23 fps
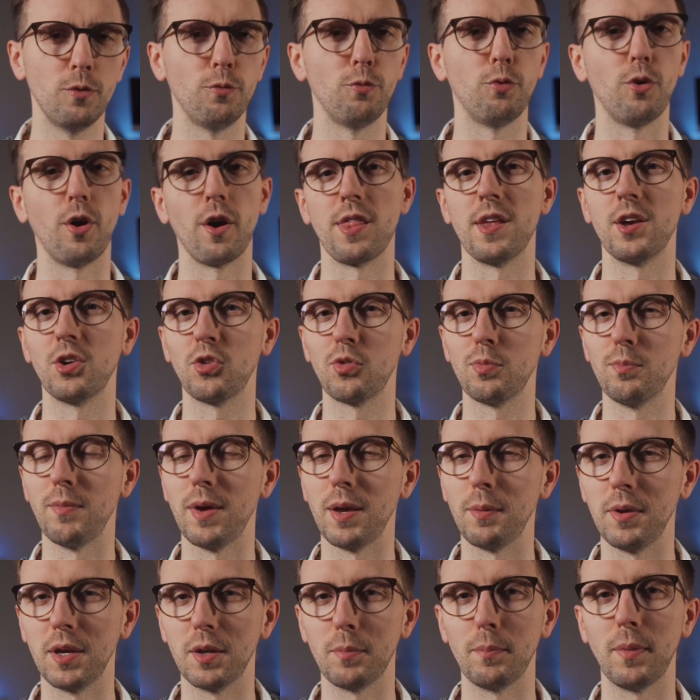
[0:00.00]
for others
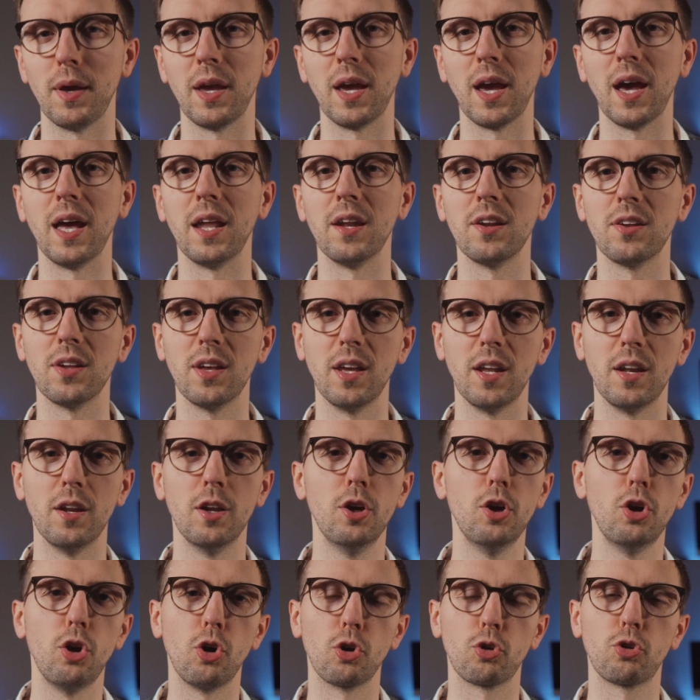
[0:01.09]
maybe it may end in
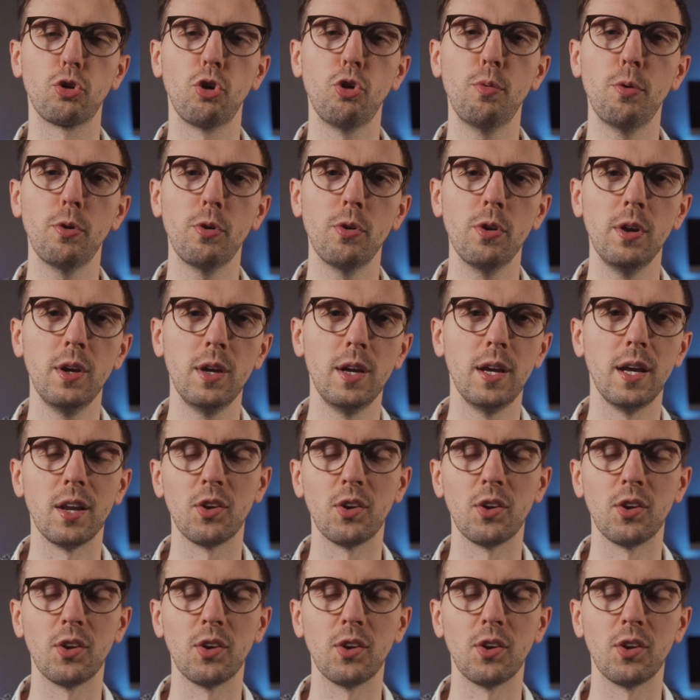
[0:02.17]
October,